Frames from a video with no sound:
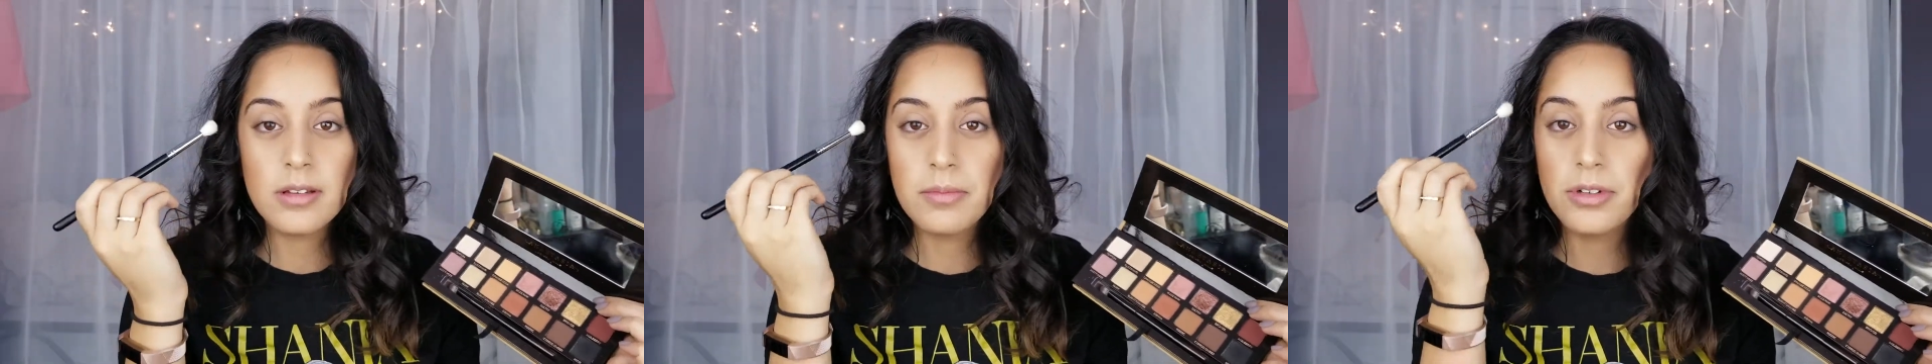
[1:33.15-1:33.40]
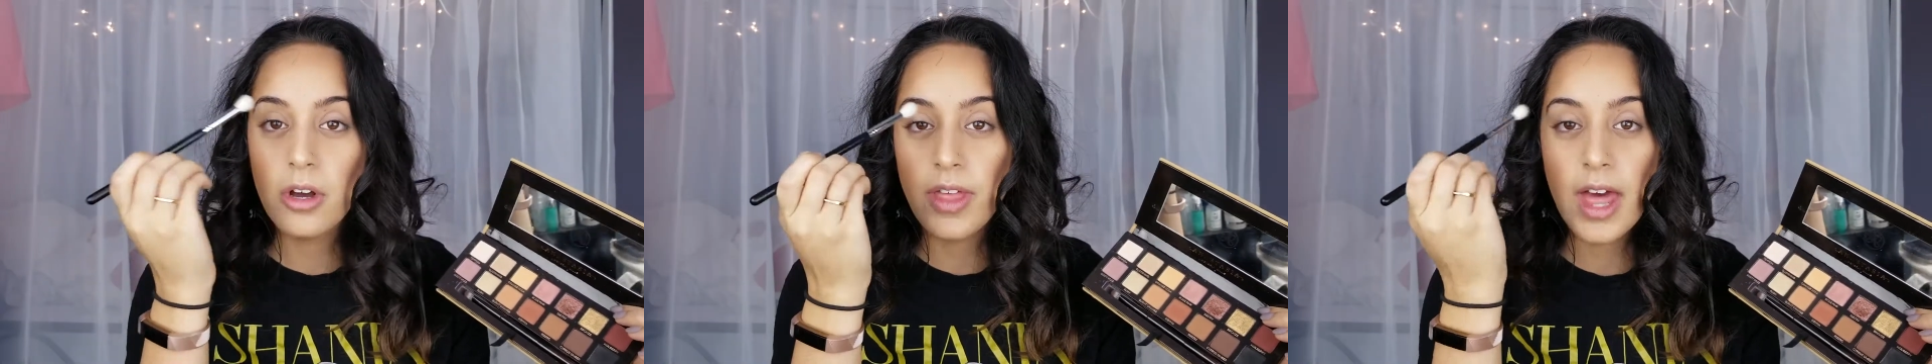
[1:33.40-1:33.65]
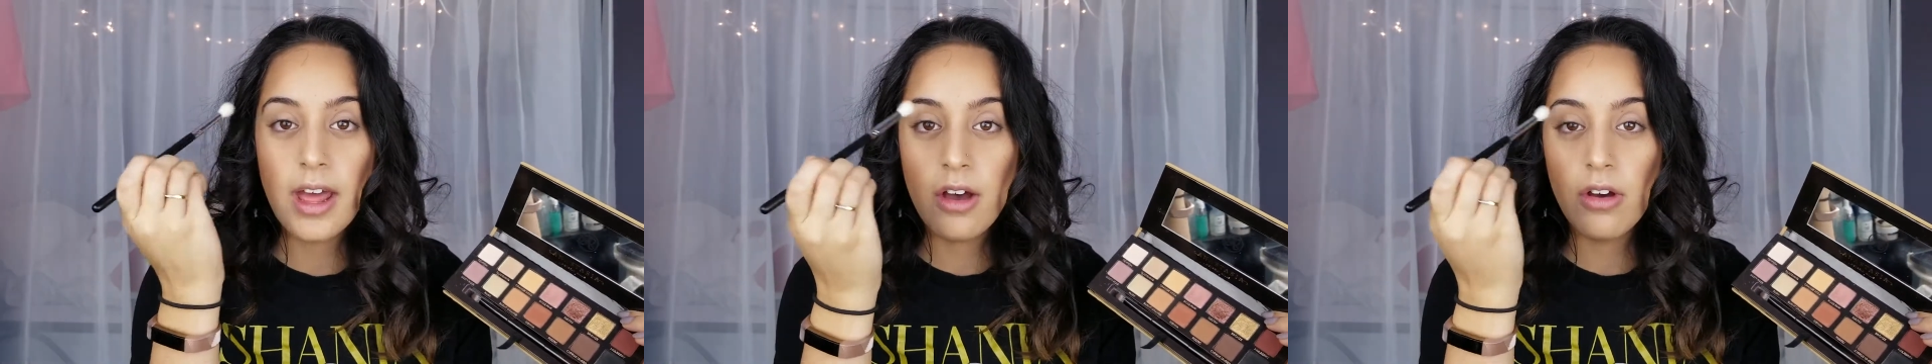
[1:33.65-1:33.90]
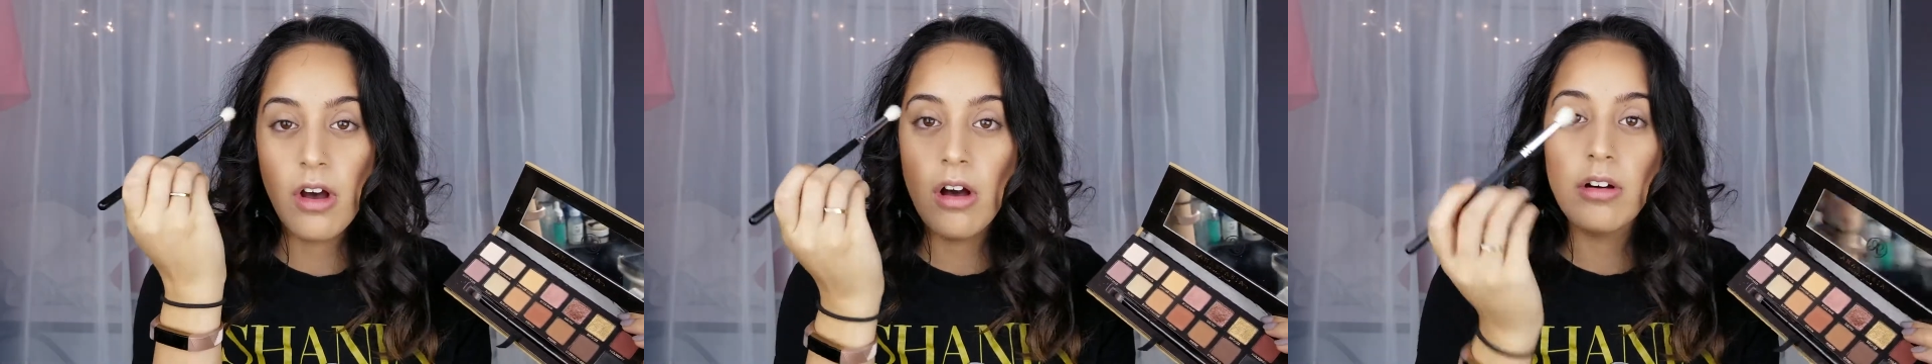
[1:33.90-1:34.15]
blow that
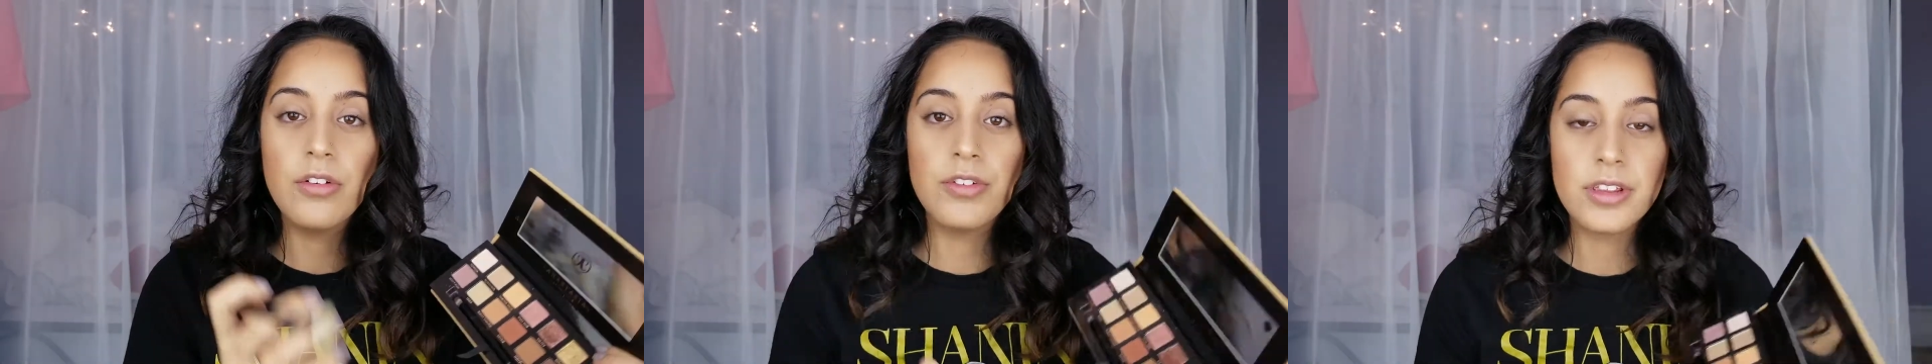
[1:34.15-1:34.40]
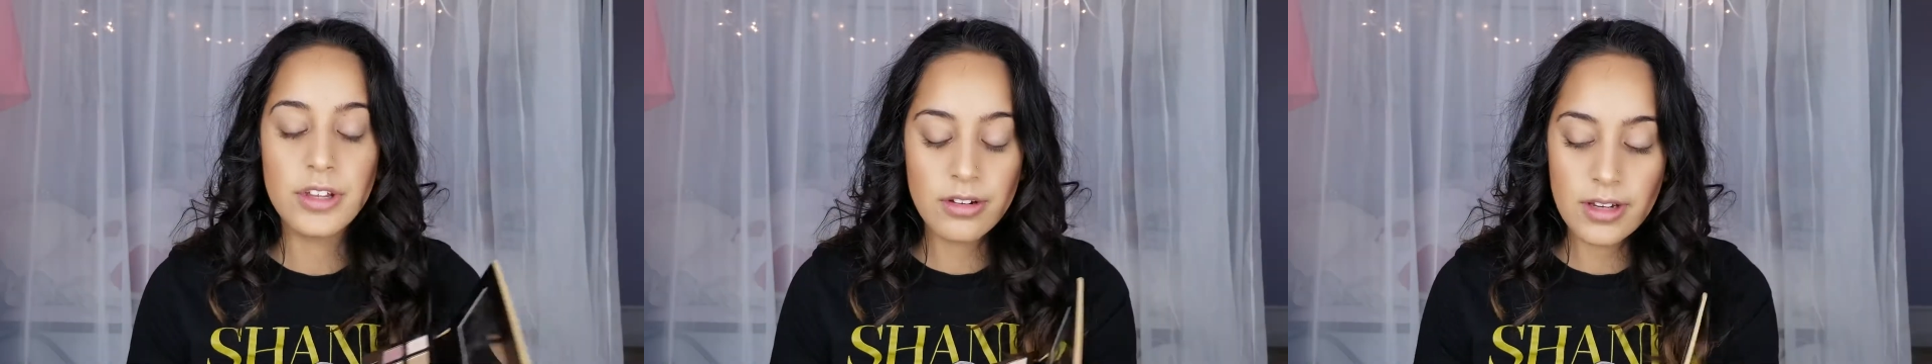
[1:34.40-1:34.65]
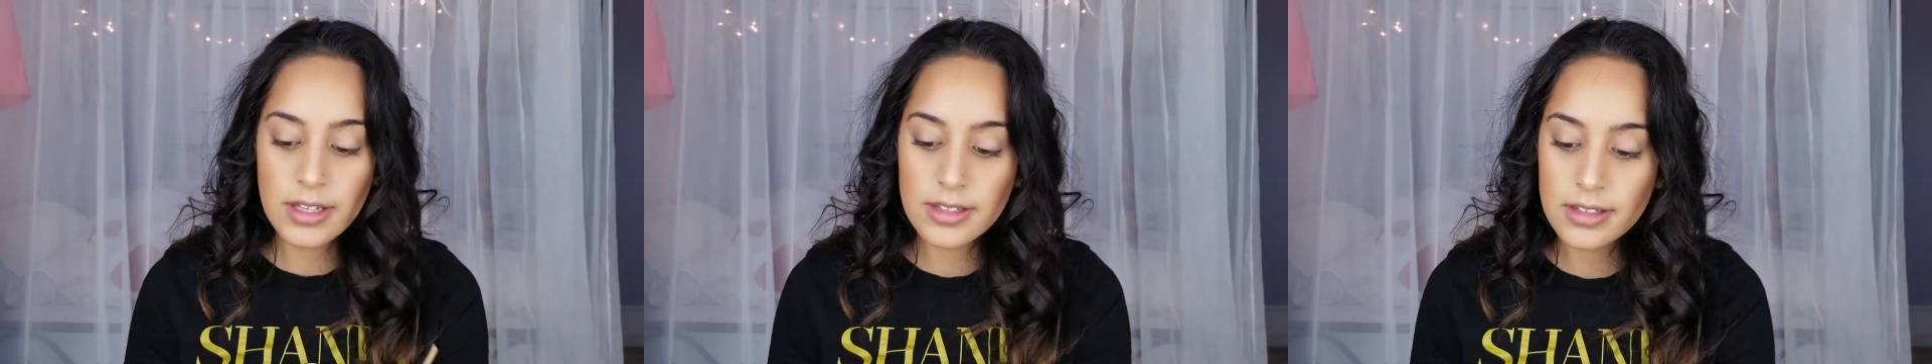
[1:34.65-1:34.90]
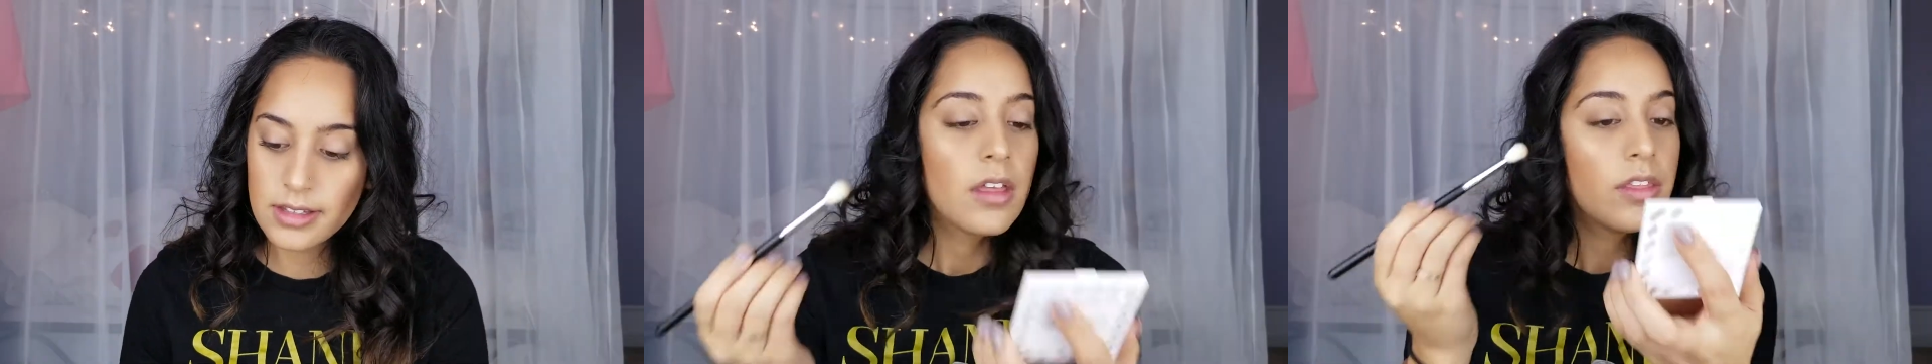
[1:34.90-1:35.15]
out all over the
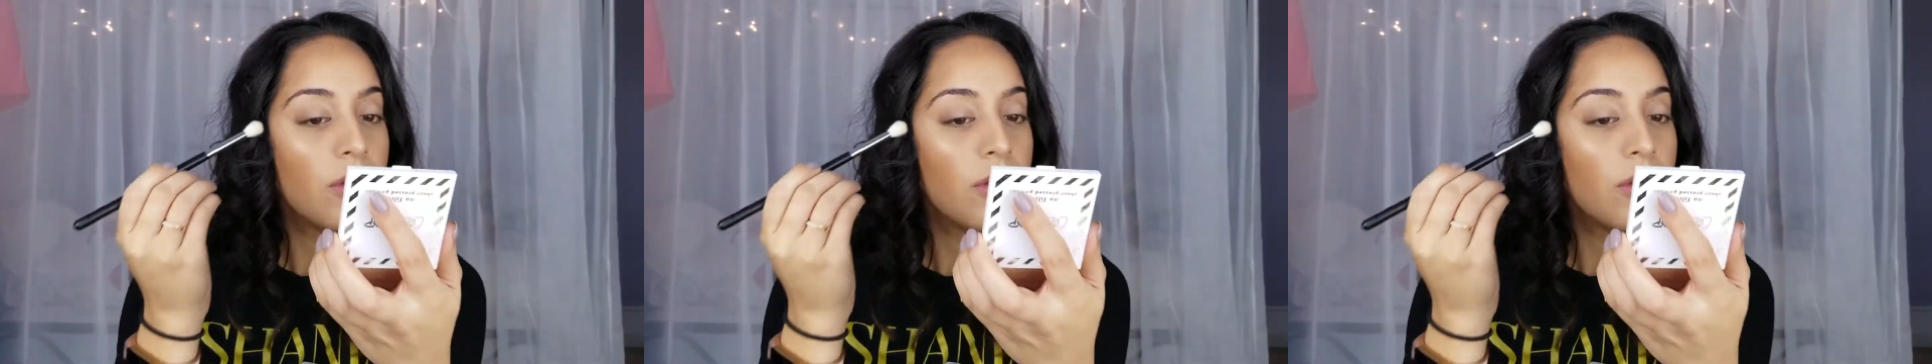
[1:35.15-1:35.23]
crease.